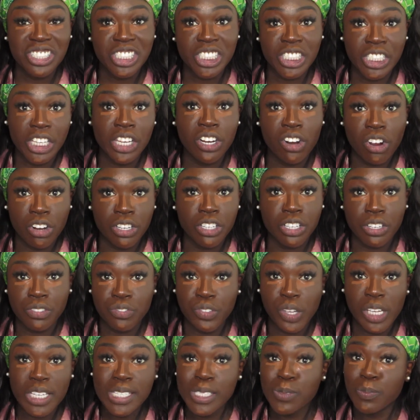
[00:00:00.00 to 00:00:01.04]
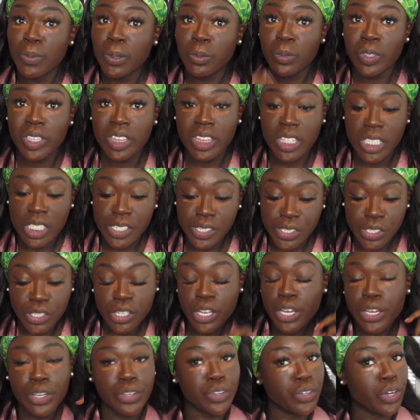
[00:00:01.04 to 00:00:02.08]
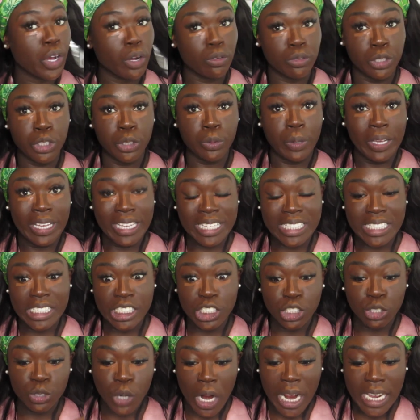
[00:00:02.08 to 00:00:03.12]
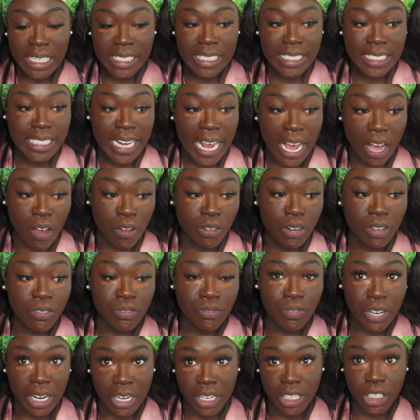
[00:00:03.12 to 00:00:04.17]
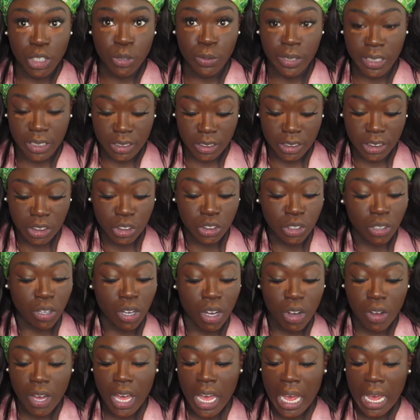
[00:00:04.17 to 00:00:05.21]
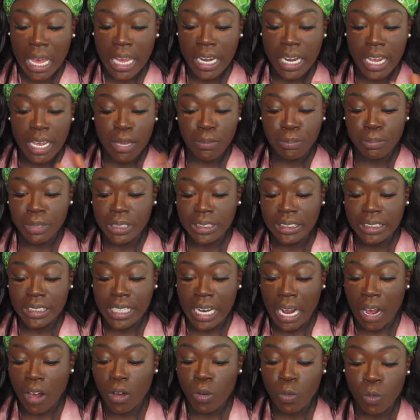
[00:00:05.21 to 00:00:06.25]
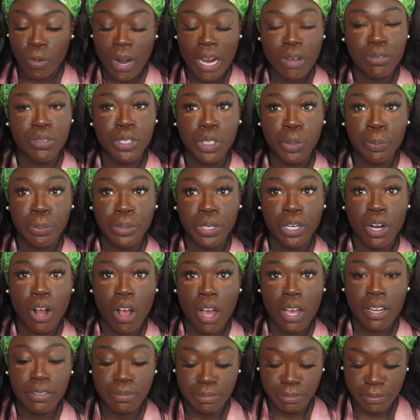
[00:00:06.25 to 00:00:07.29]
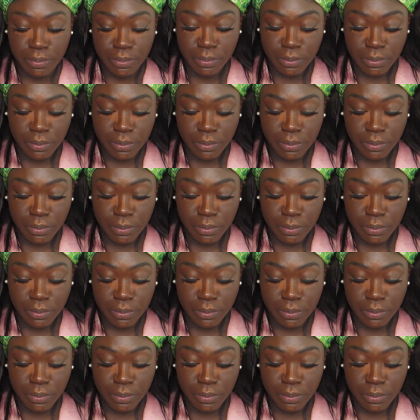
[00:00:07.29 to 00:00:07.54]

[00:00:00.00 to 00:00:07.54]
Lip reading: sit on your face, but with this, don't do it because it dries down very quickly. So go ahead and blend it out right when you put it on.